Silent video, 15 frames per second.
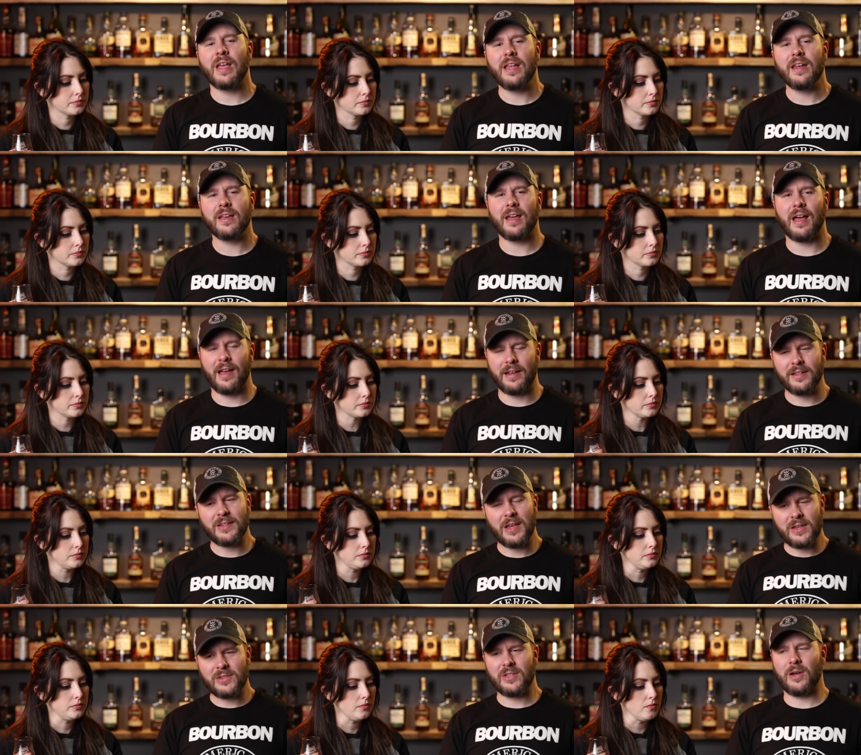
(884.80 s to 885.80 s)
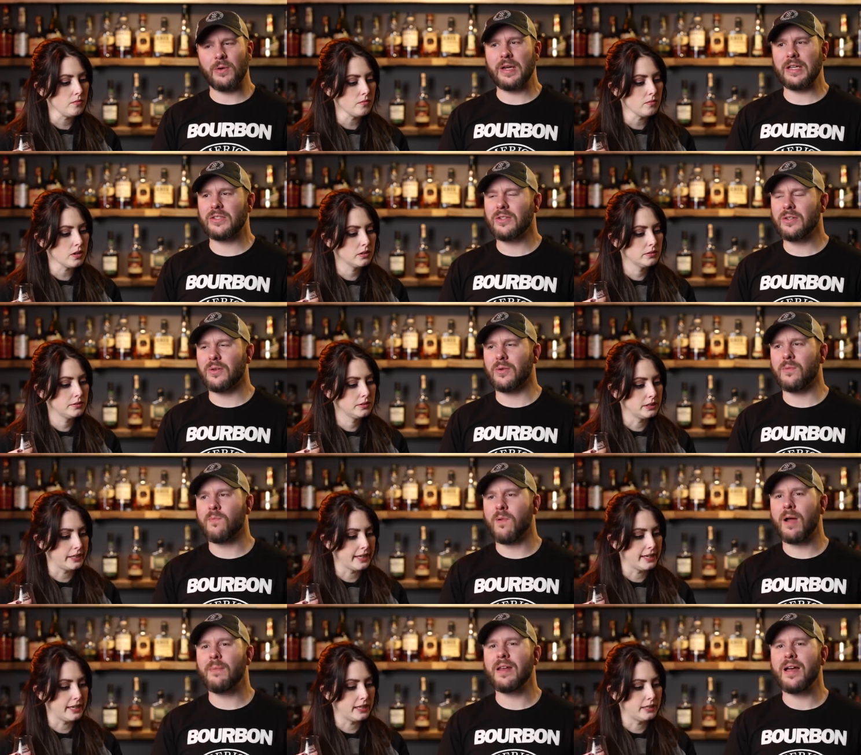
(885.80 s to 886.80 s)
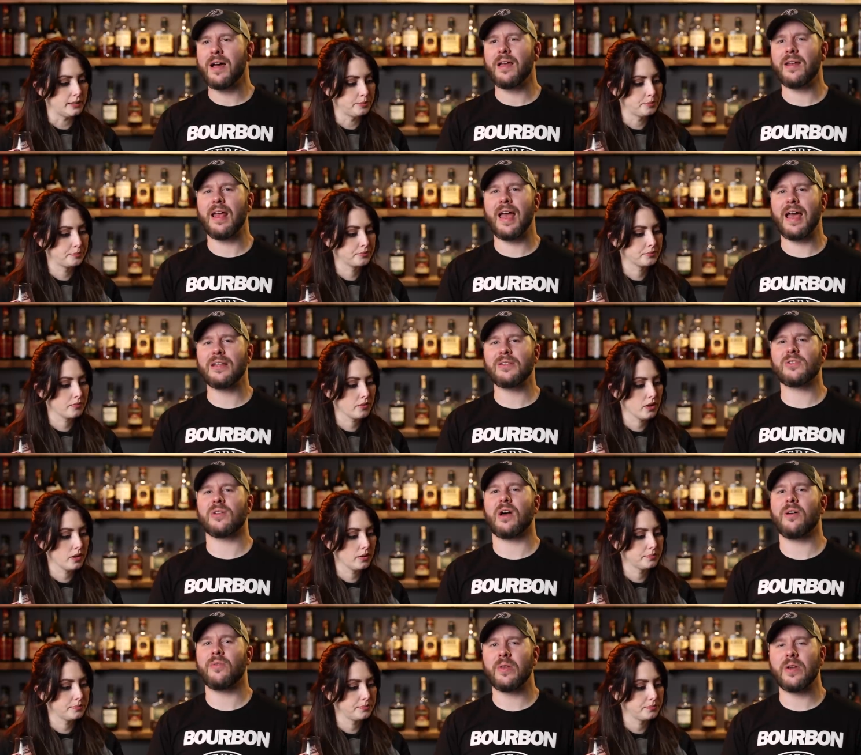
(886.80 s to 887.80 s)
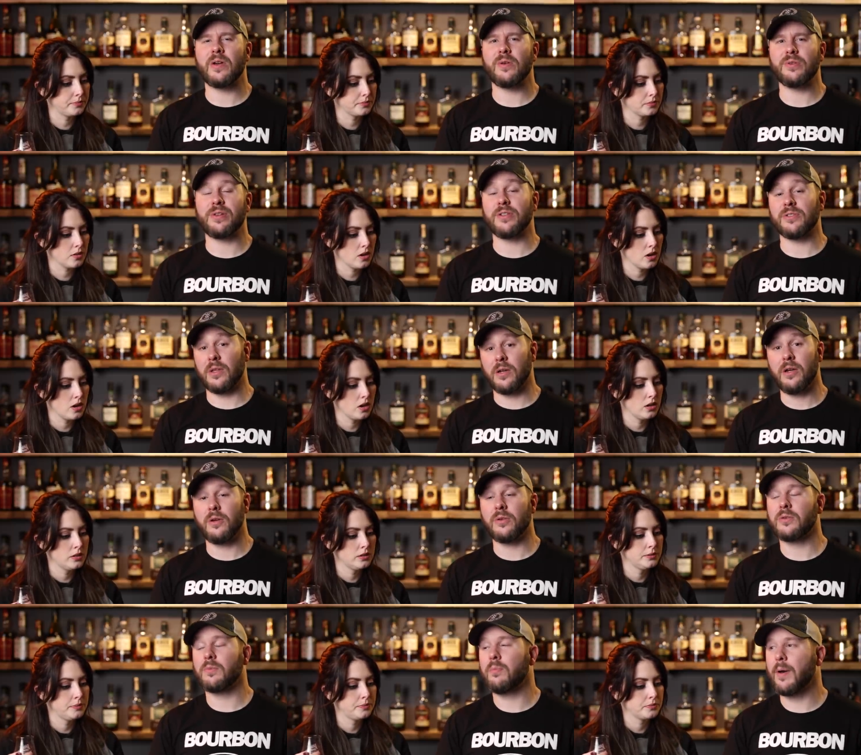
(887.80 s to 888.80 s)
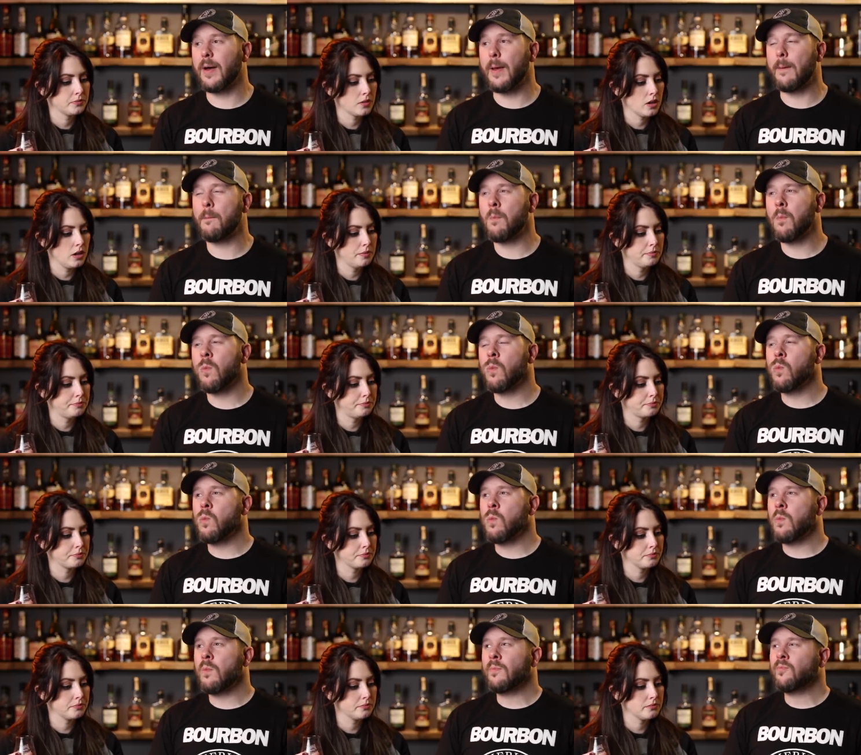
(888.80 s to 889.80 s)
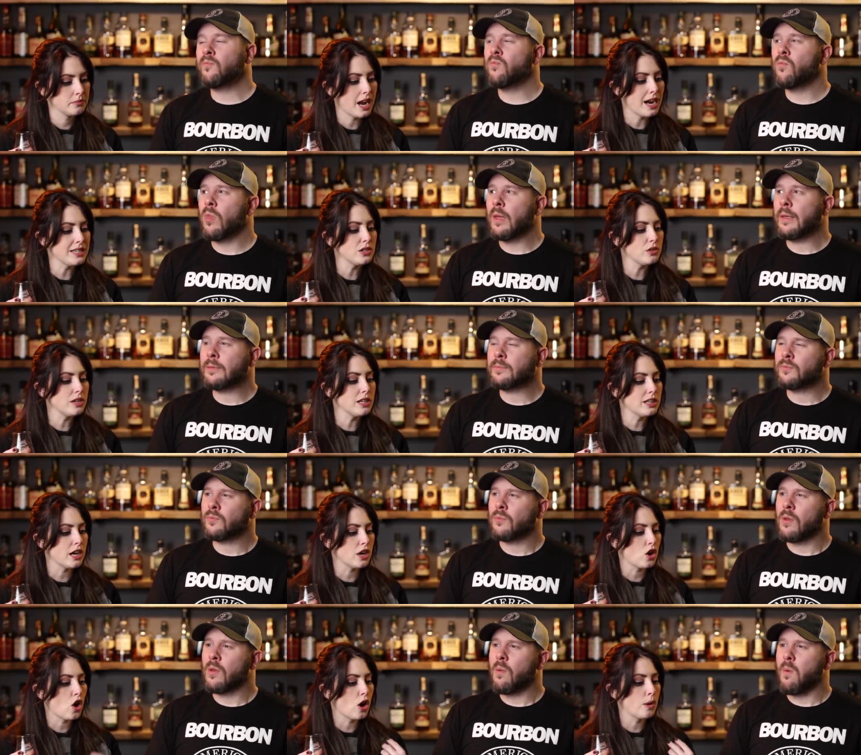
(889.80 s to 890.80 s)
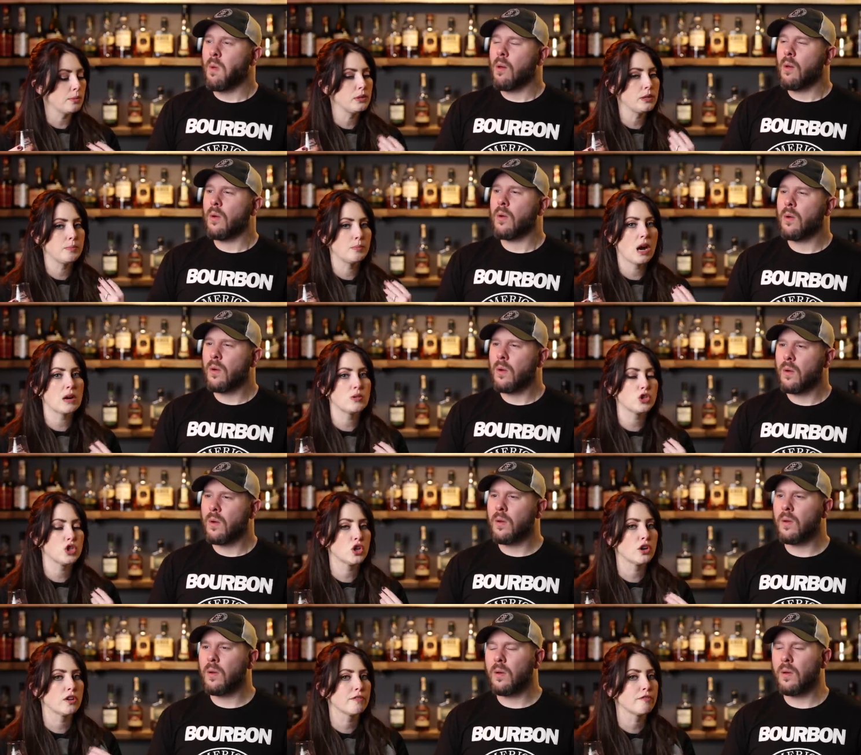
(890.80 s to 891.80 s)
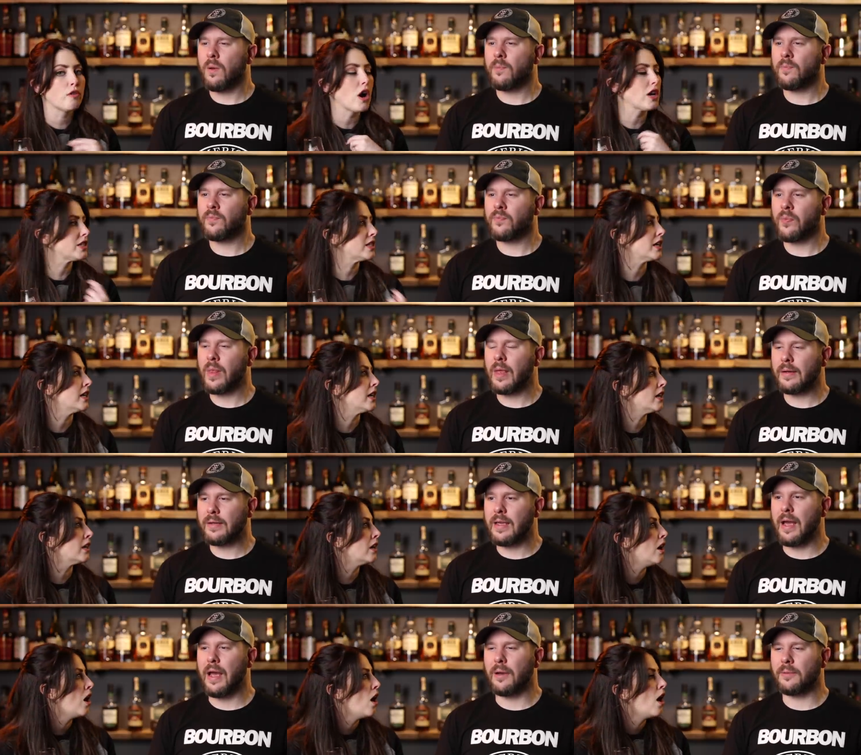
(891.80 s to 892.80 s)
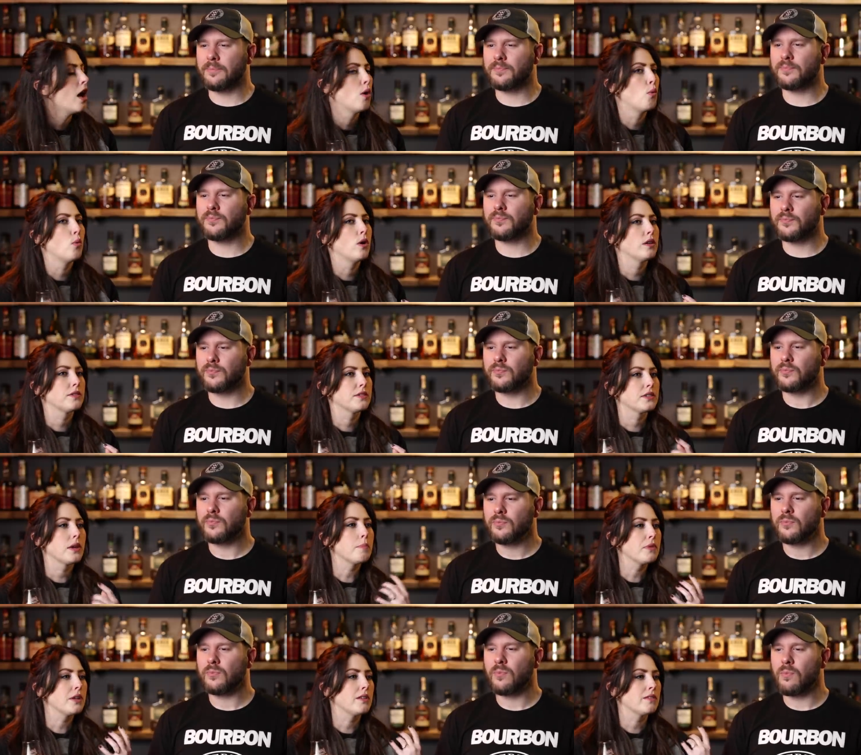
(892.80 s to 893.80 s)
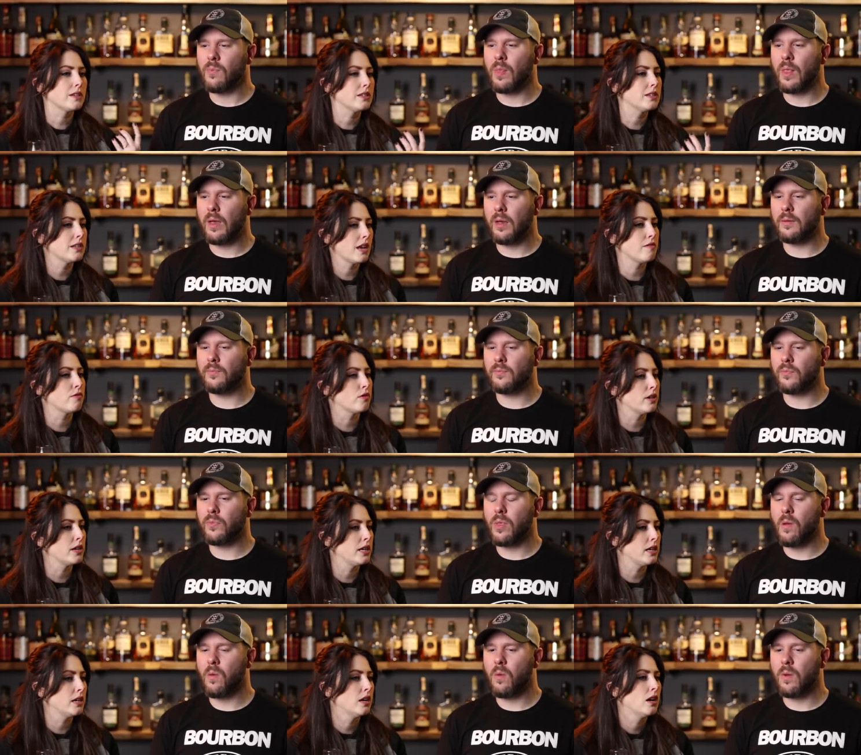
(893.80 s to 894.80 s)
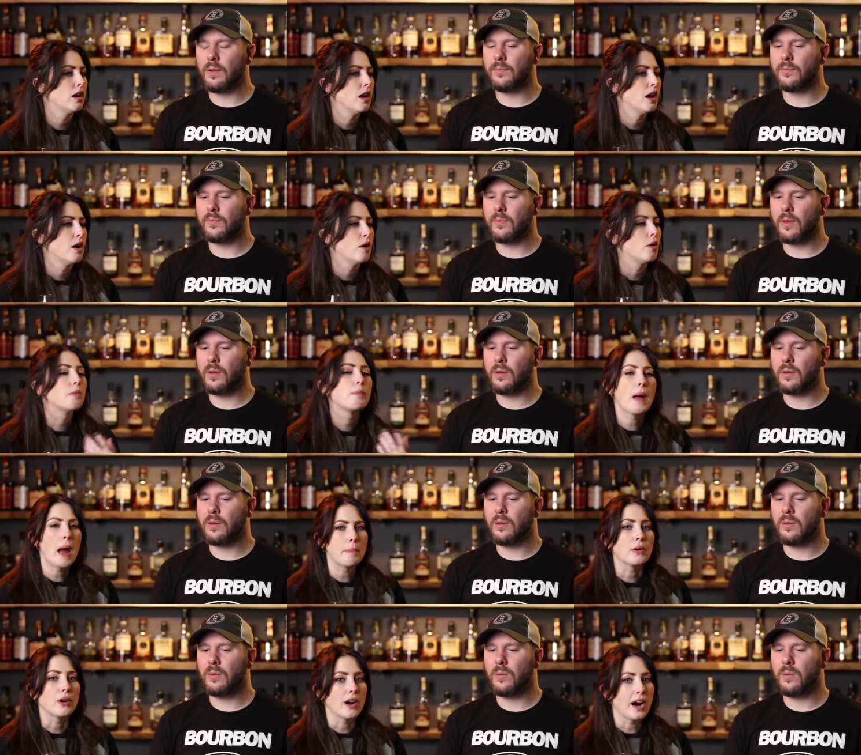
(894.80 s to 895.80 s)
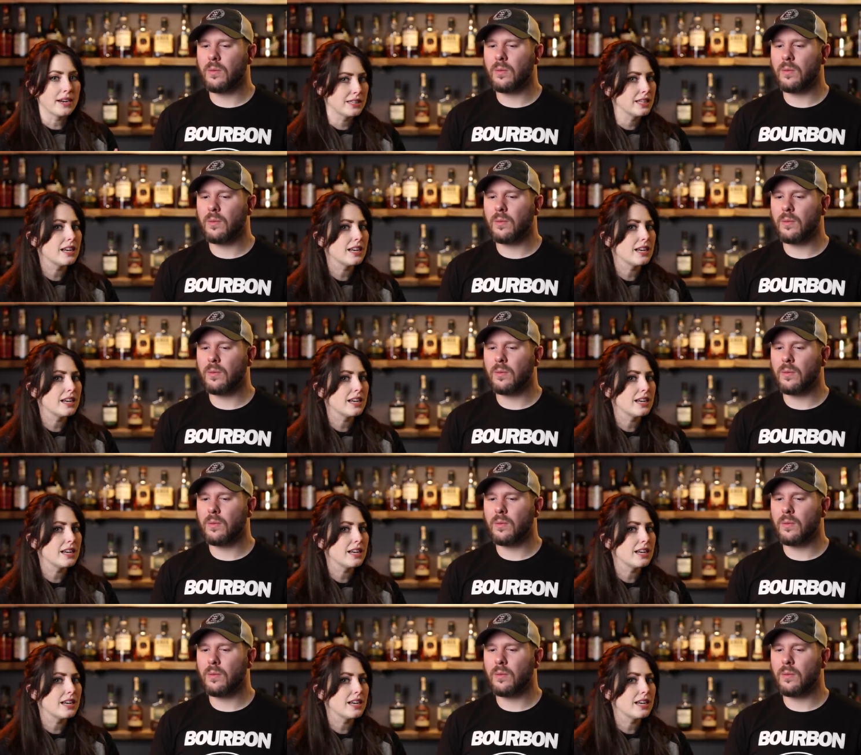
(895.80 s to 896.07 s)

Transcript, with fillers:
Speaker 1: And it kind of tastes that way too. Yeah. I mean, not as on the nose as the nose, but.
Speaker 2: I still get that caramely brown sugar frosting. Yeah. With something that's savory. Pepper. I